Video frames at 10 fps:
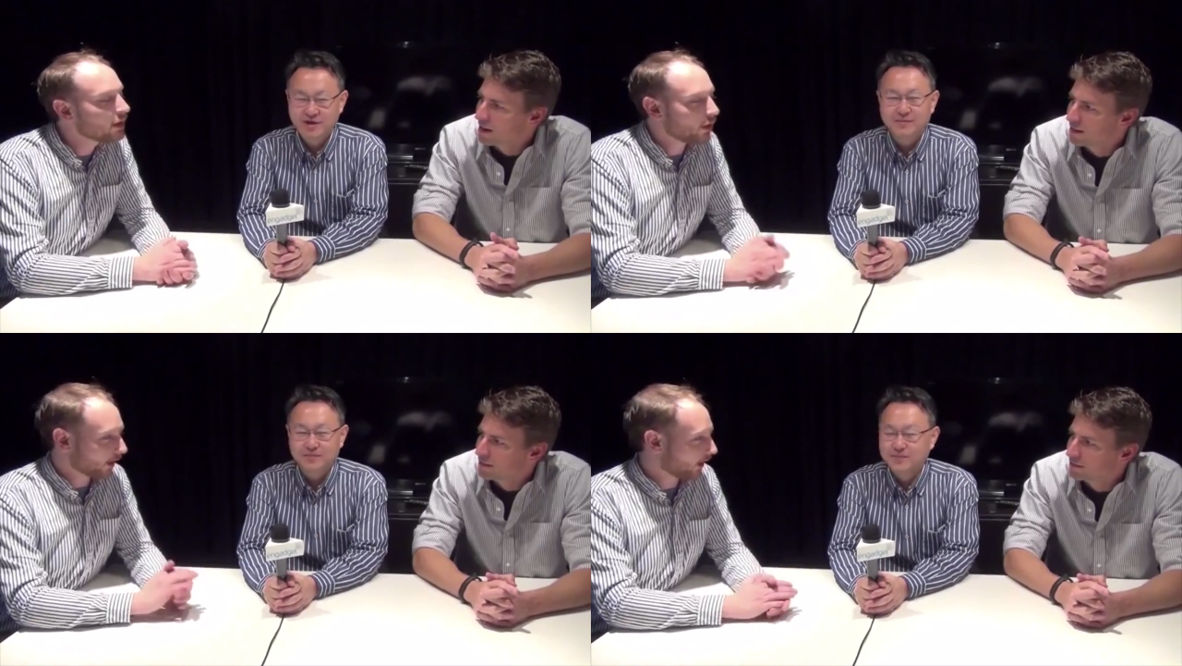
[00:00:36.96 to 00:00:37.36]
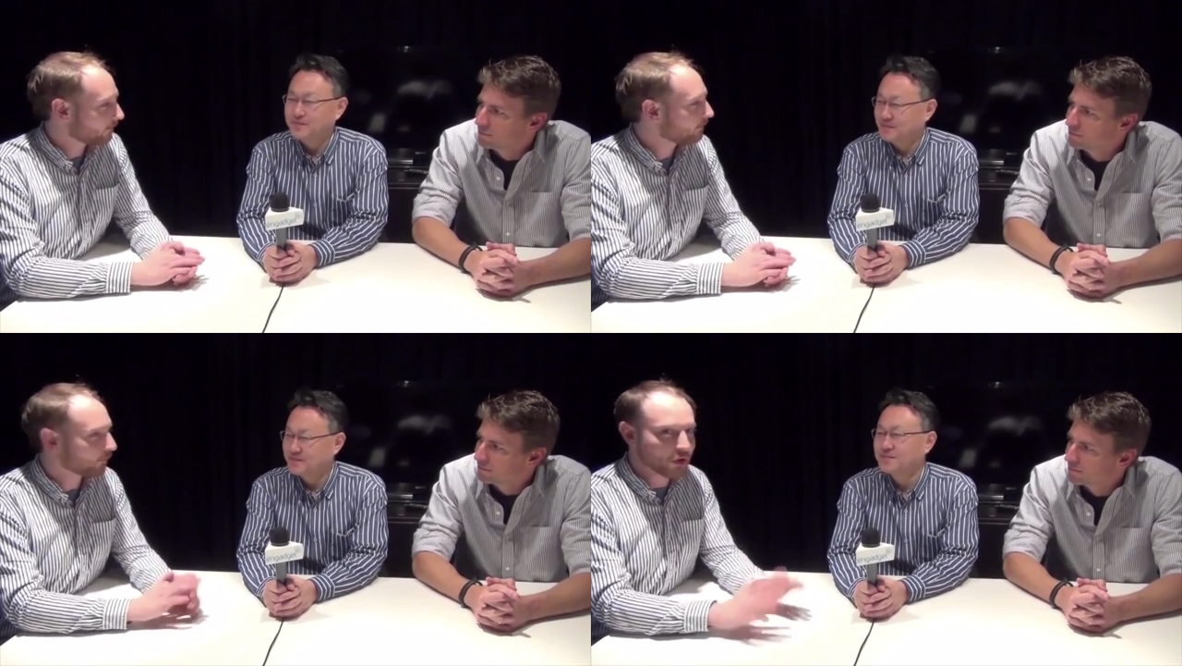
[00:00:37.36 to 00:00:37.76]
Speaker 1: Yeah. Okay.
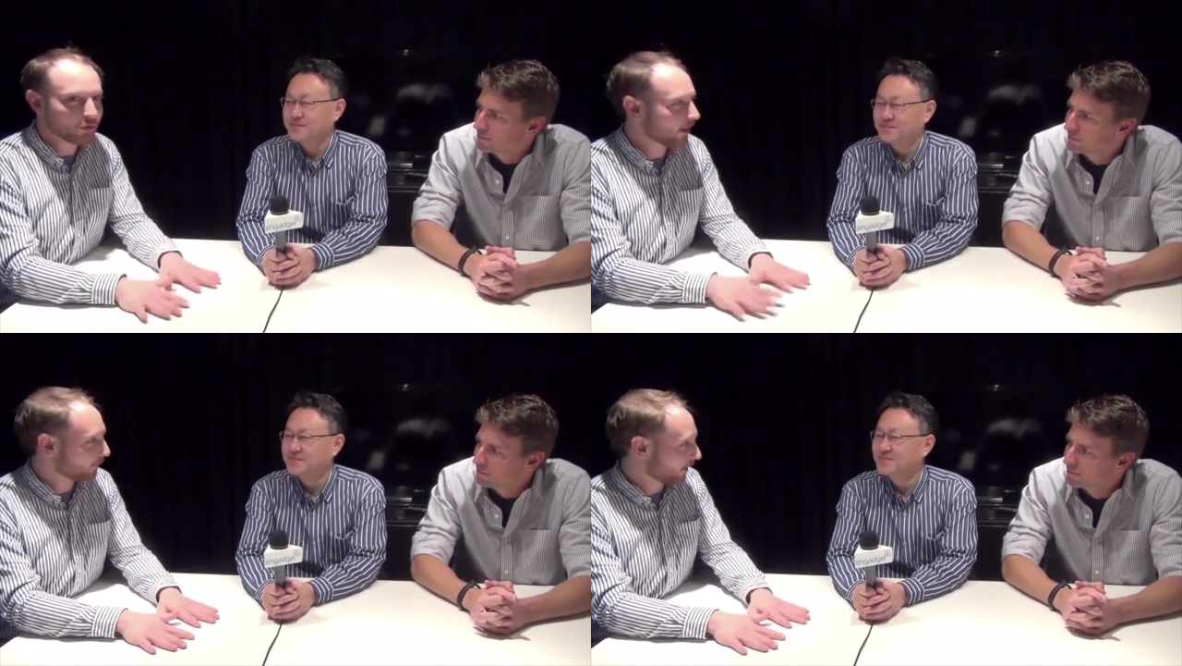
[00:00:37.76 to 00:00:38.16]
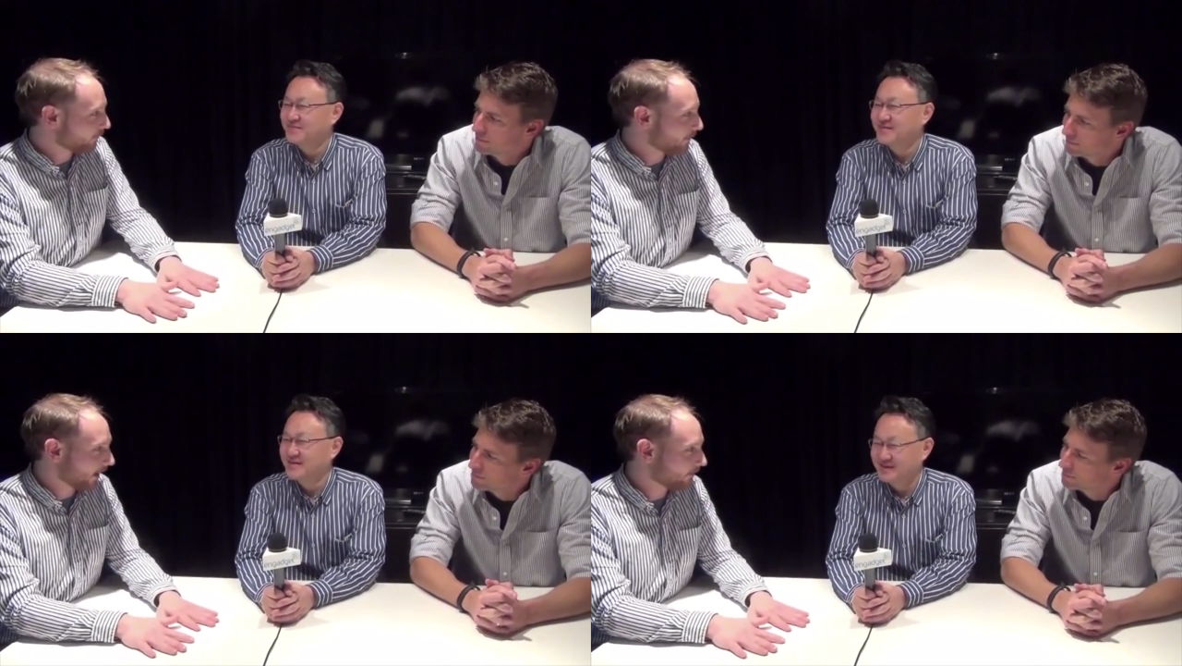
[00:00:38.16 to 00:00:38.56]
So we know that right
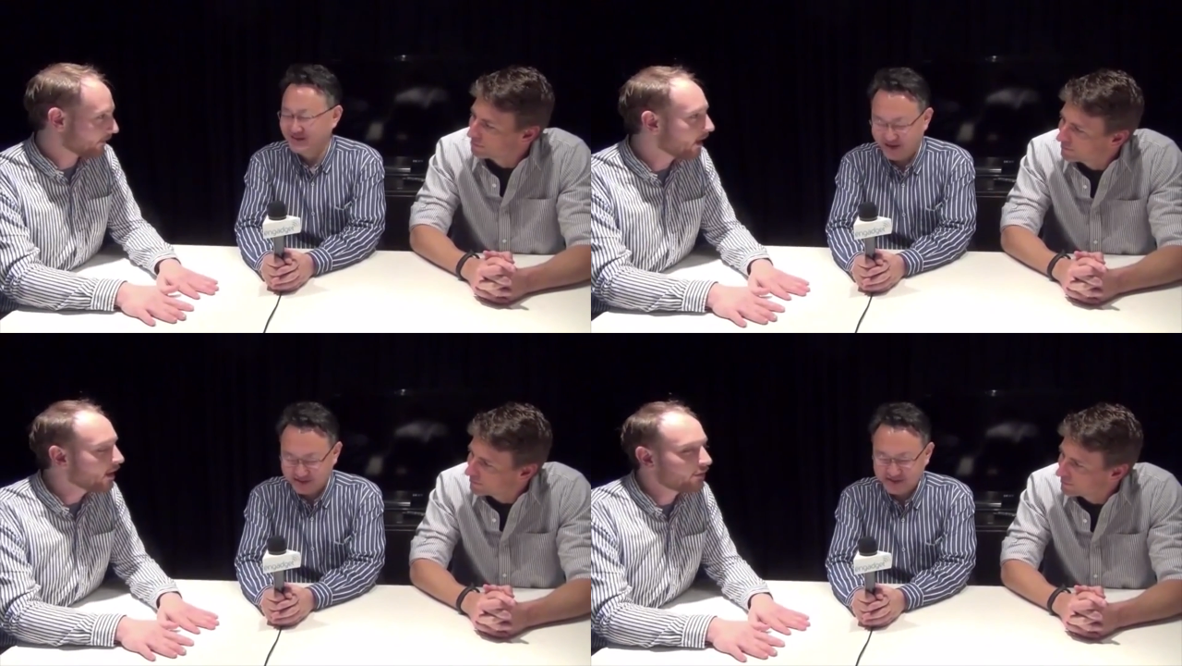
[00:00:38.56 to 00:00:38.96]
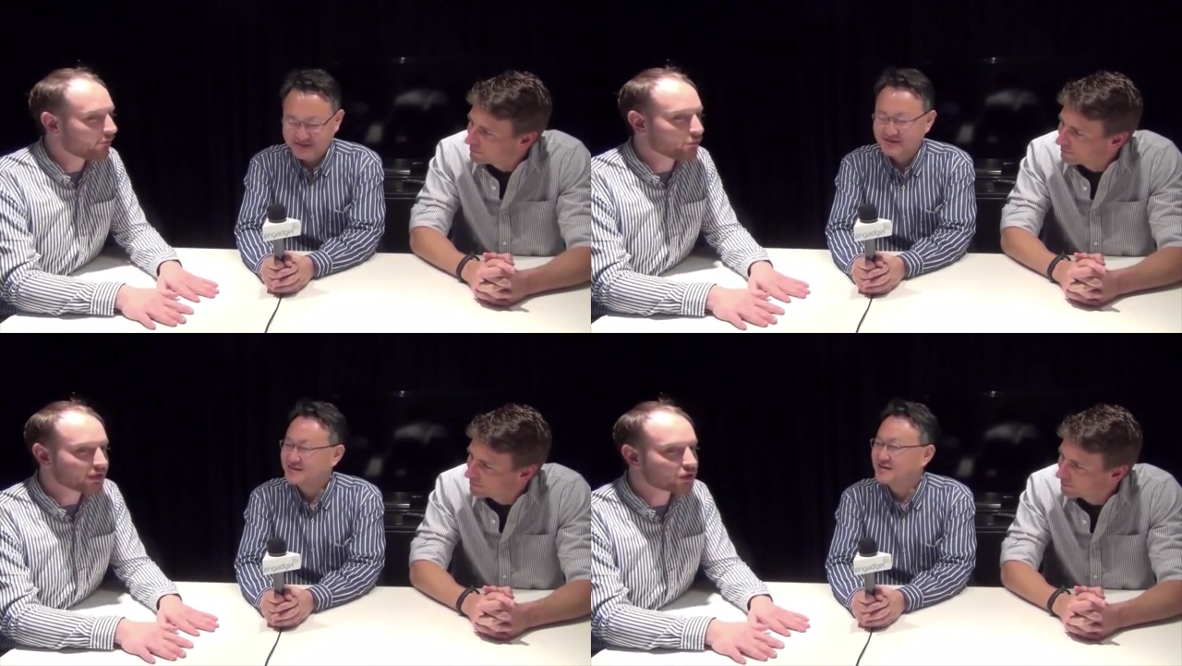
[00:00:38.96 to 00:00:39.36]
off the bat.
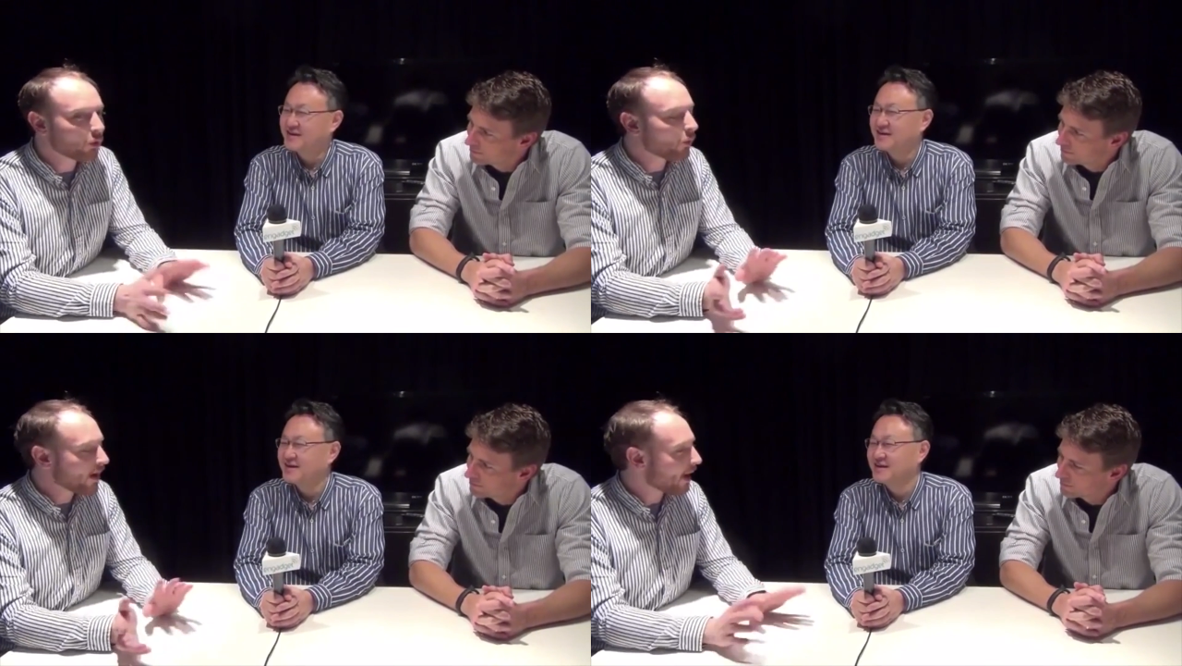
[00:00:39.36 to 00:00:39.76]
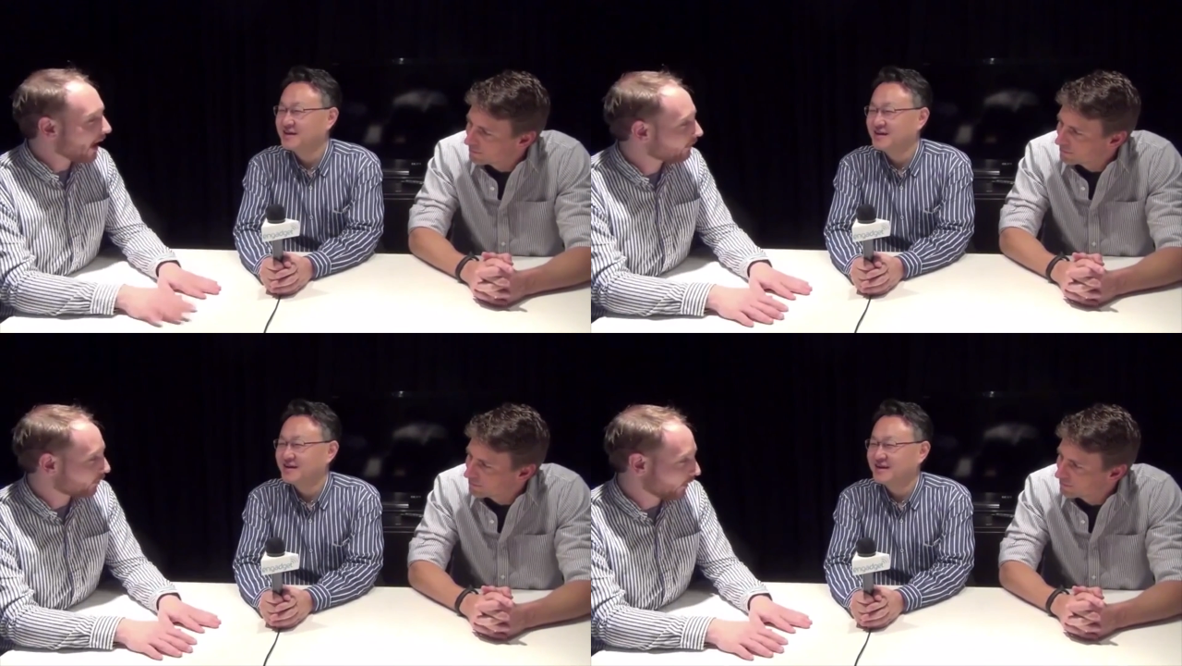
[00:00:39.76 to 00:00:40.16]
Yes. So let's go way
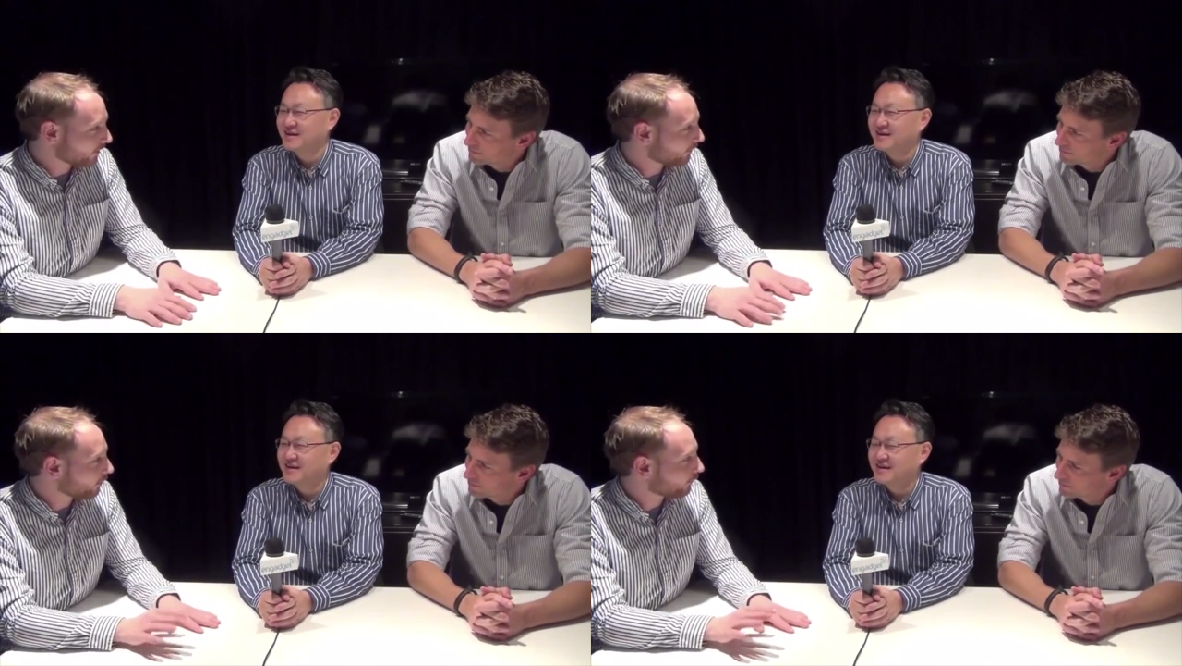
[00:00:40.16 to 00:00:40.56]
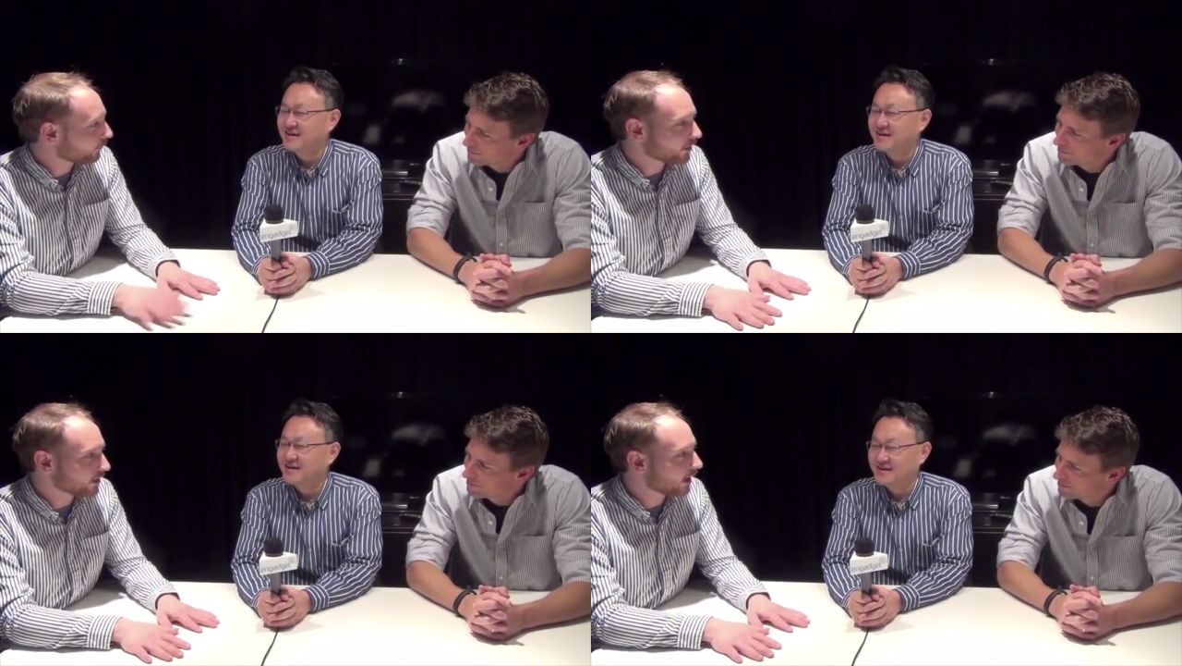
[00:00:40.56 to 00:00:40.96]
back to where this all
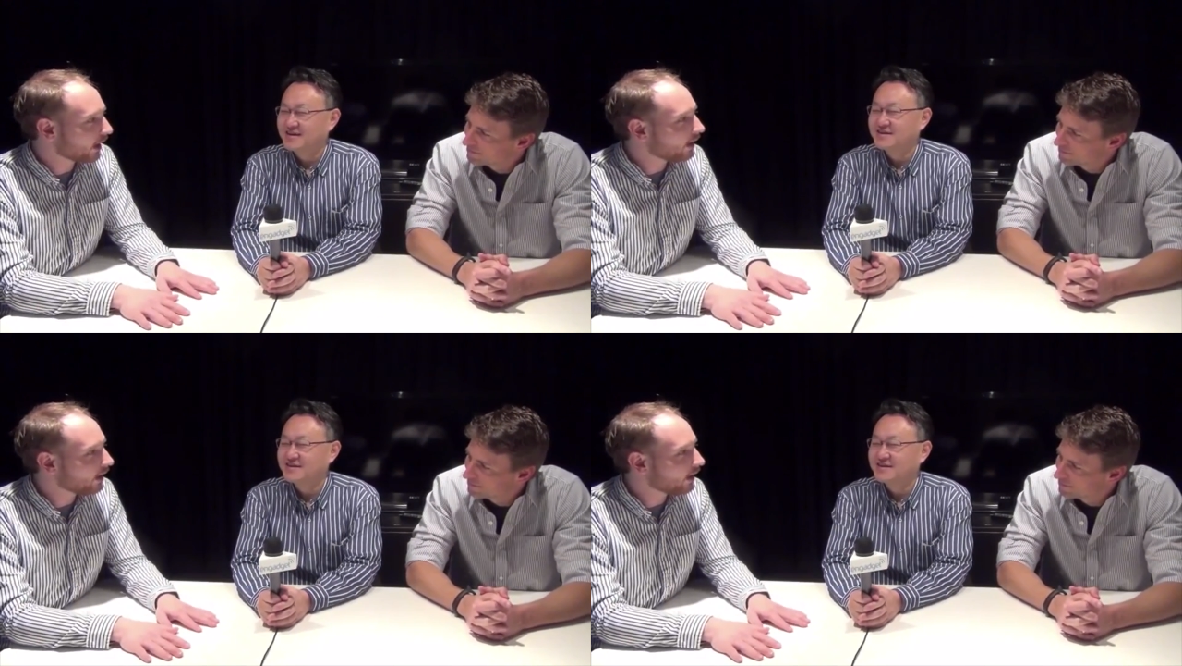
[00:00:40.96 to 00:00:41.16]
started.